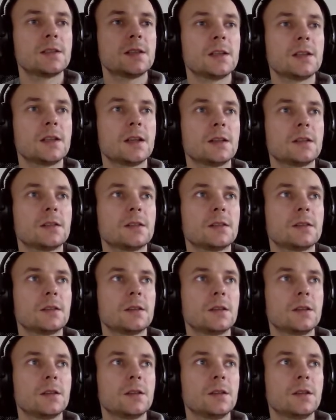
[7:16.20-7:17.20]
that
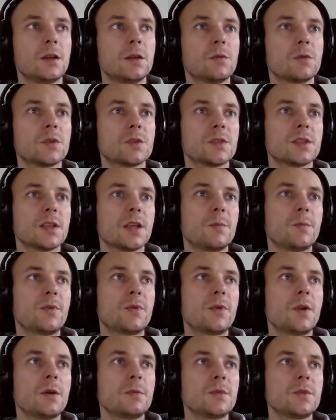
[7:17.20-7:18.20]
there was a
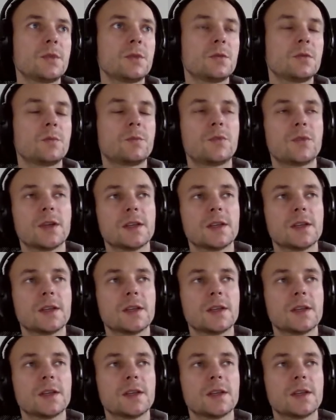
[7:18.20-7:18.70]
prompt to press